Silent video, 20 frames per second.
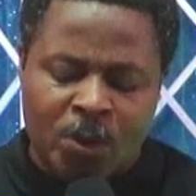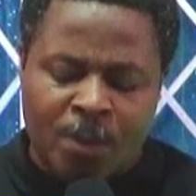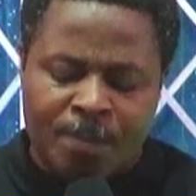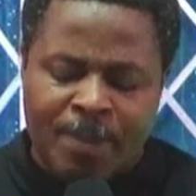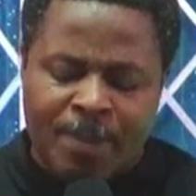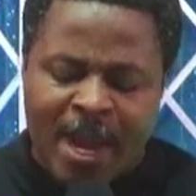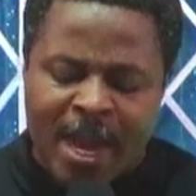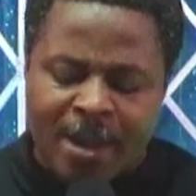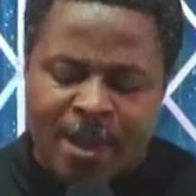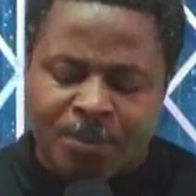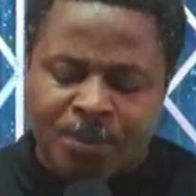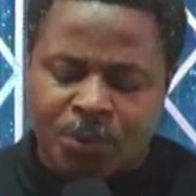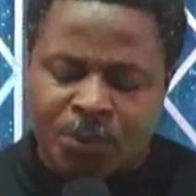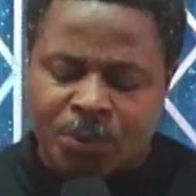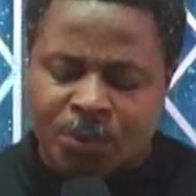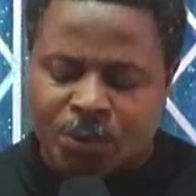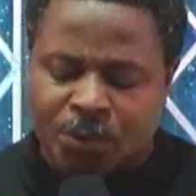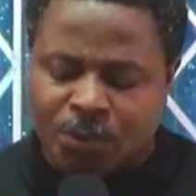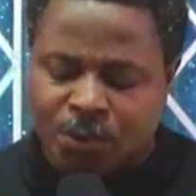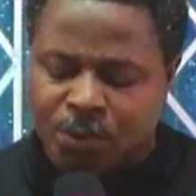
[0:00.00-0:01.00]

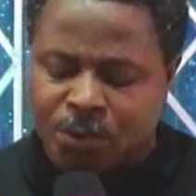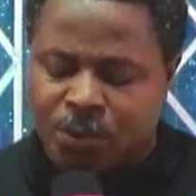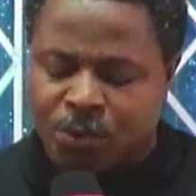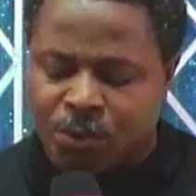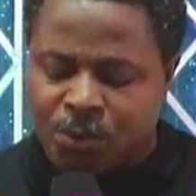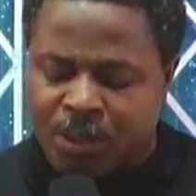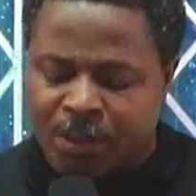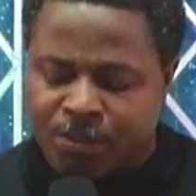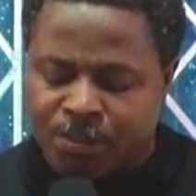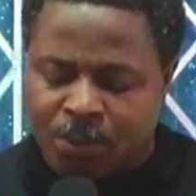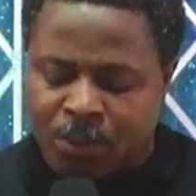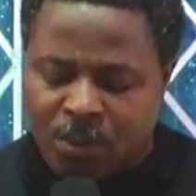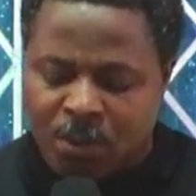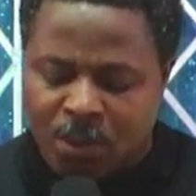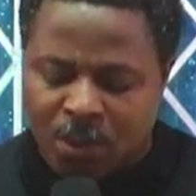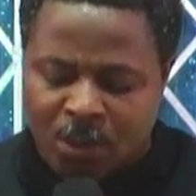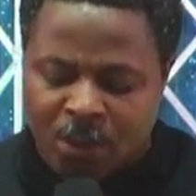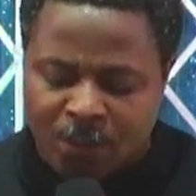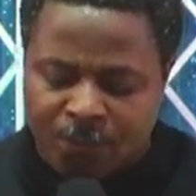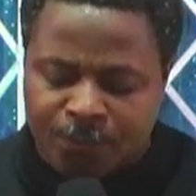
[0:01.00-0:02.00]
Bibles to the book of